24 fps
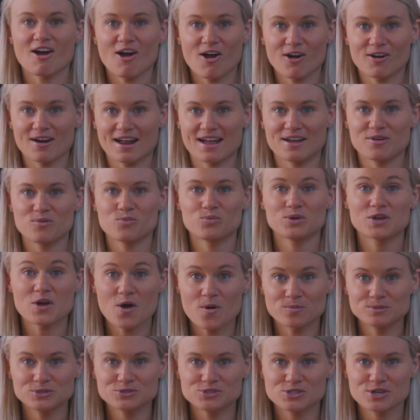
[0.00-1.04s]
All right, we
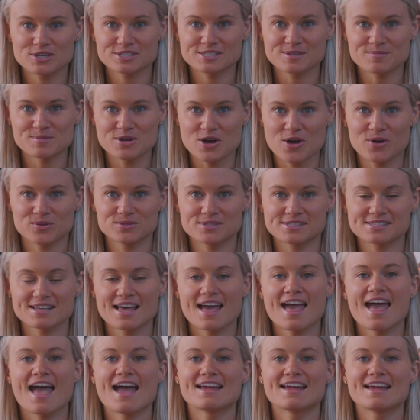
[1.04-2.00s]
hope you took some notes.